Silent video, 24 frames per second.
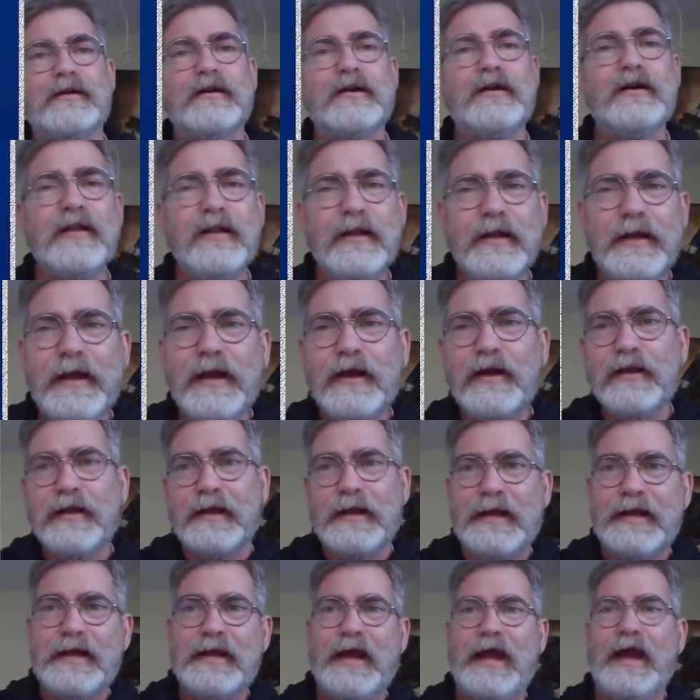
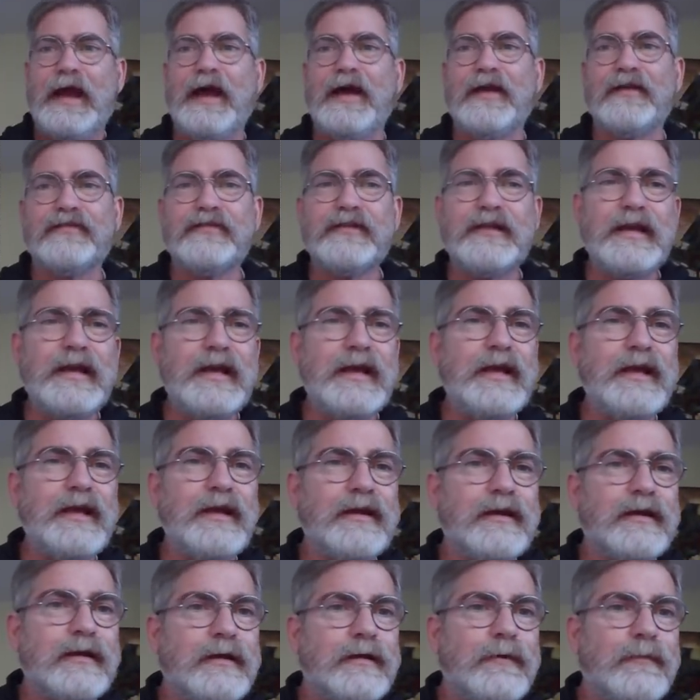clearly, as
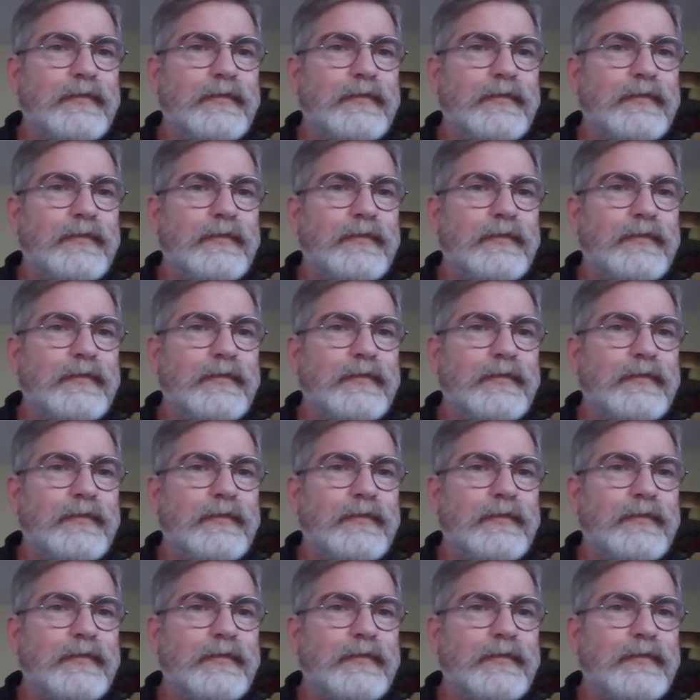he